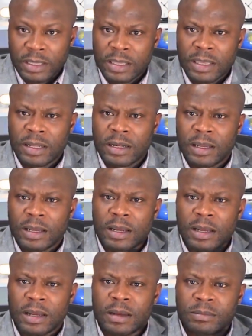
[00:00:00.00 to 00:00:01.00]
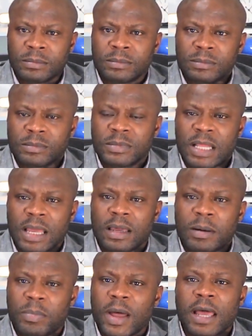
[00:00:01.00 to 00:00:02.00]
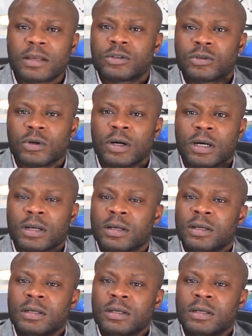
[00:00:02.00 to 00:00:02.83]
get a box truck,